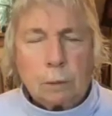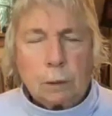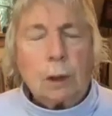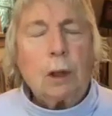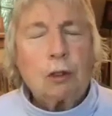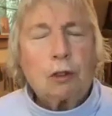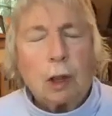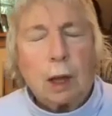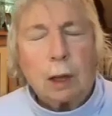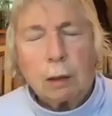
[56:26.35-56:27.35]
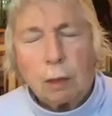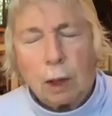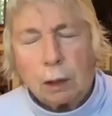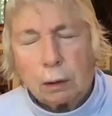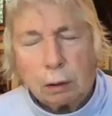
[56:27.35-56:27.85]
He is saying
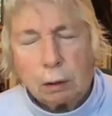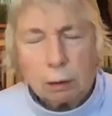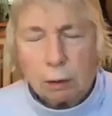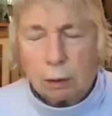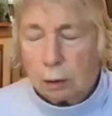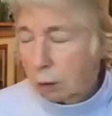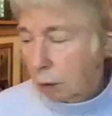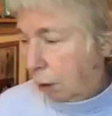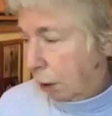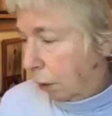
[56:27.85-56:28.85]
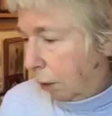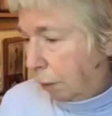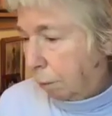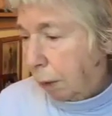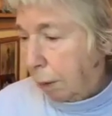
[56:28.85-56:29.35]
that in
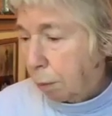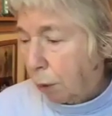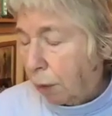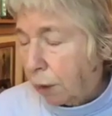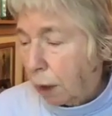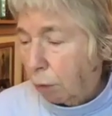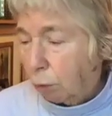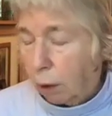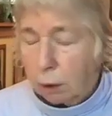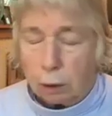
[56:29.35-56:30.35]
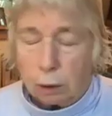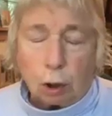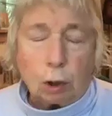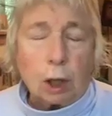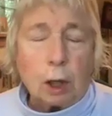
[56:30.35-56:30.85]
the paper that I read and
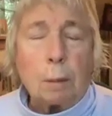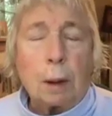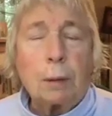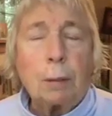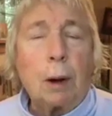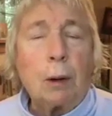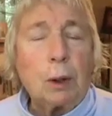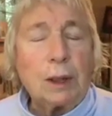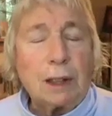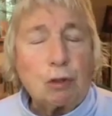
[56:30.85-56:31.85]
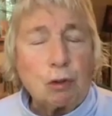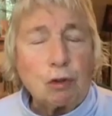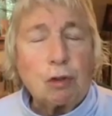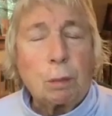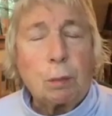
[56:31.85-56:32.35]
talking about my
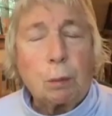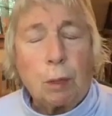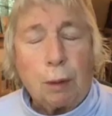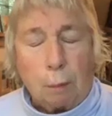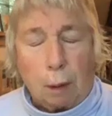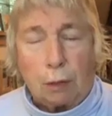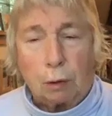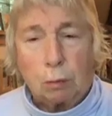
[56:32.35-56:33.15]
relationship with a mother,